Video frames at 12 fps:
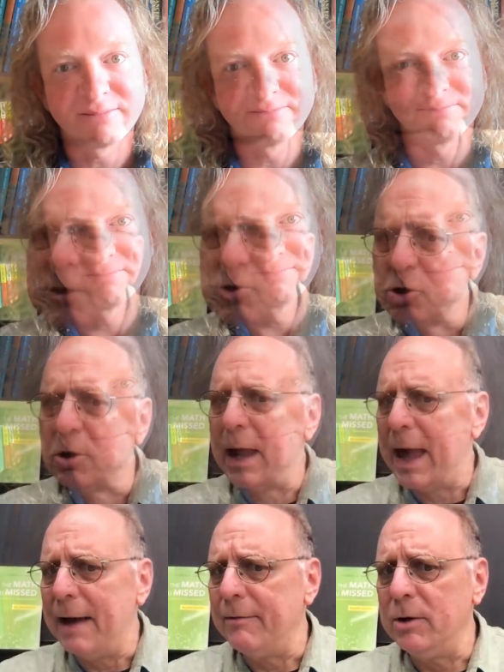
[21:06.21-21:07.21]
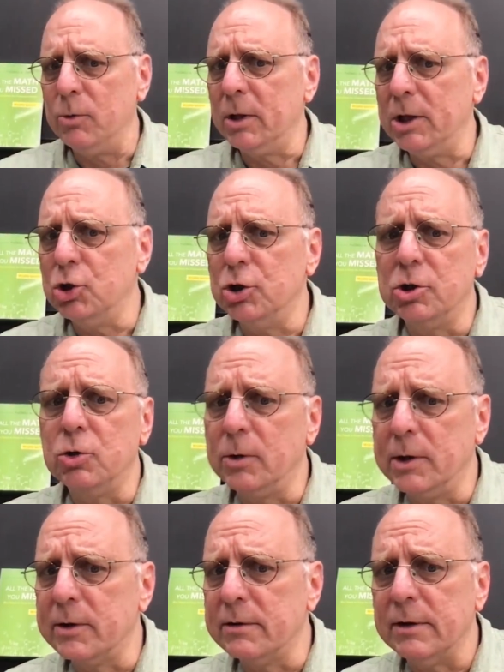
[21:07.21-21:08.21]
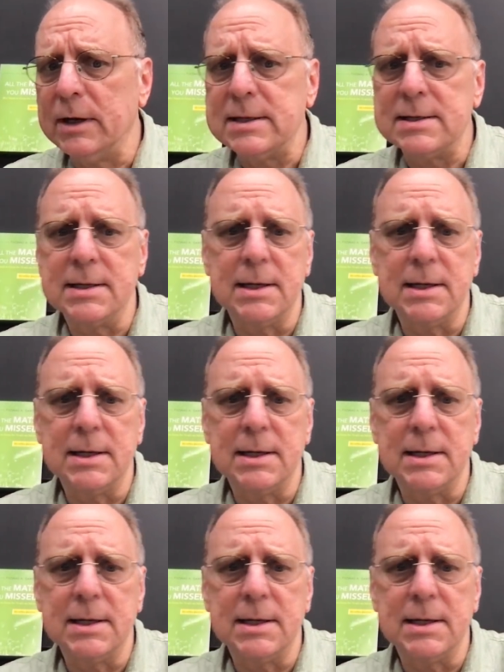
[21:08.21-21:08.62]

I'm not sure I have any really good career advice.